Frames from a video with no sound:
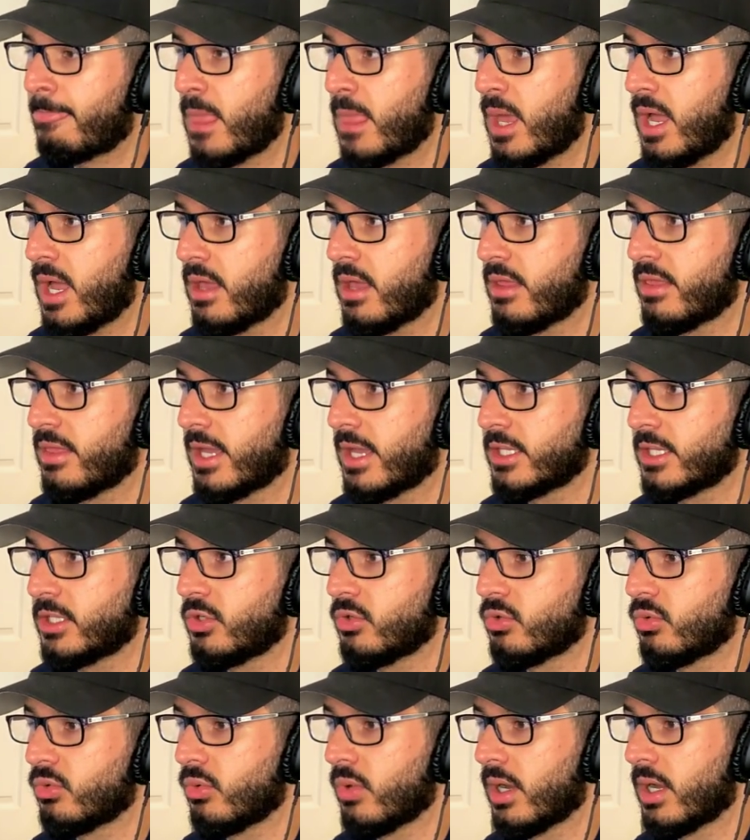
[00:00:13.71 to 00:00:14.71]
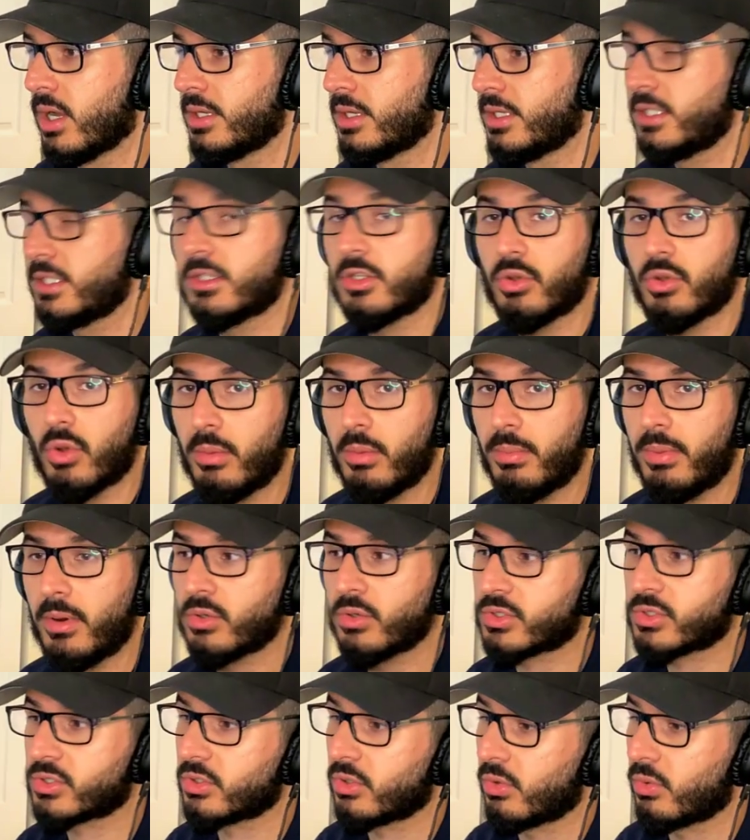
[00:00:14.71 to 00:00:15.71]
Uh, that you uh, need to know
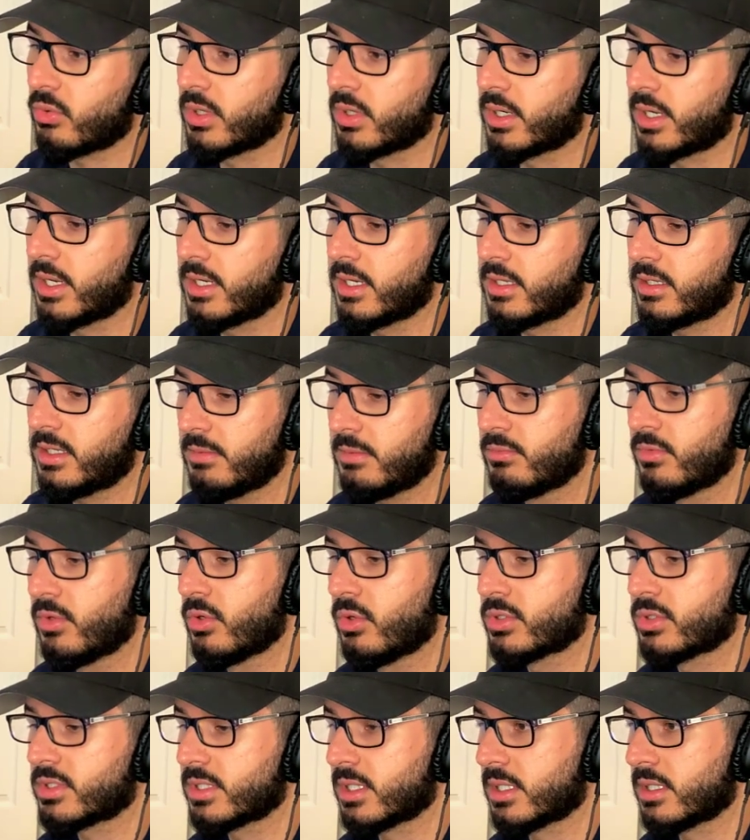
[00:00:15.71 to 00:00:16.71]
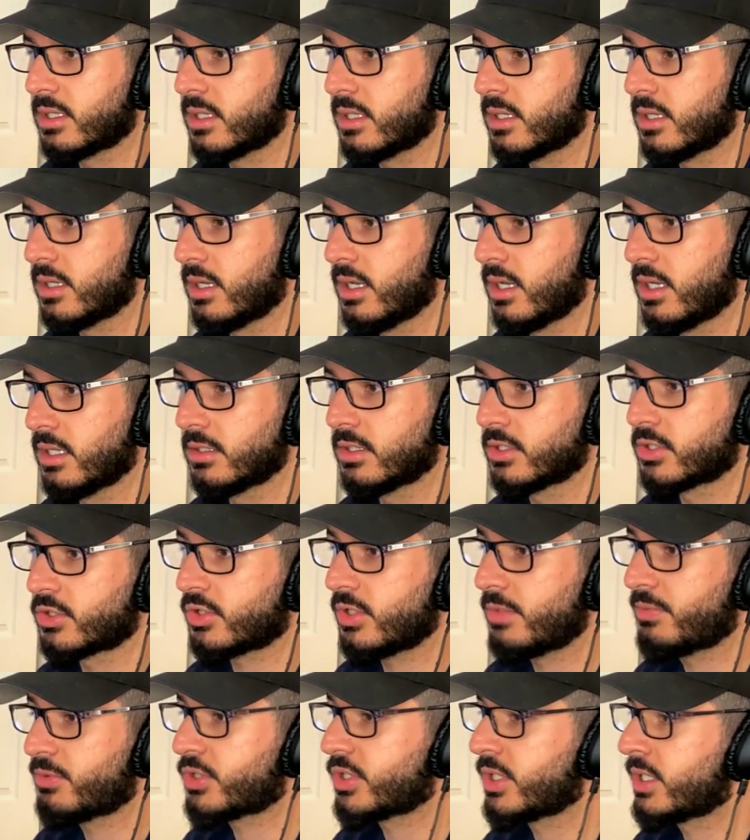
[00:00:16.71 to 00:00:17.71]
about. So we're going to keep those in the uh,
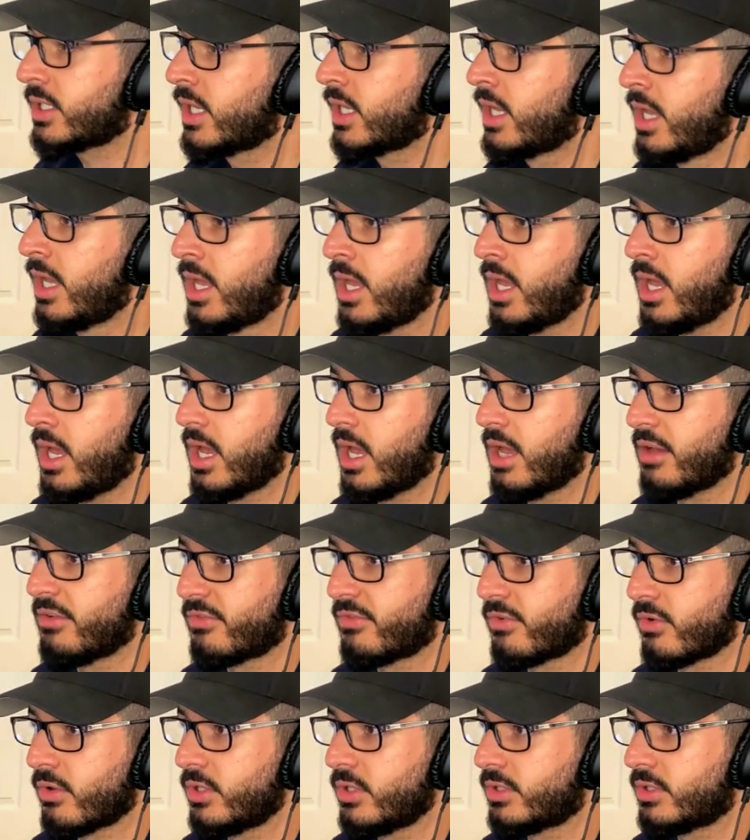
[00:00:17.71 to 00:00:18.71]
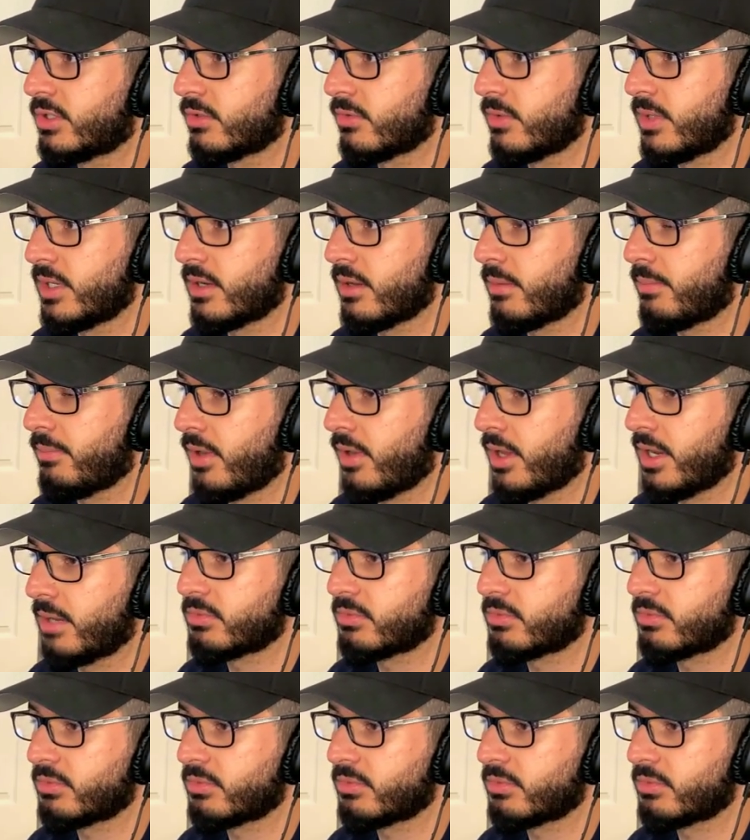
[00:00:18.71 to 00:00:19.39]
description for you to read up on.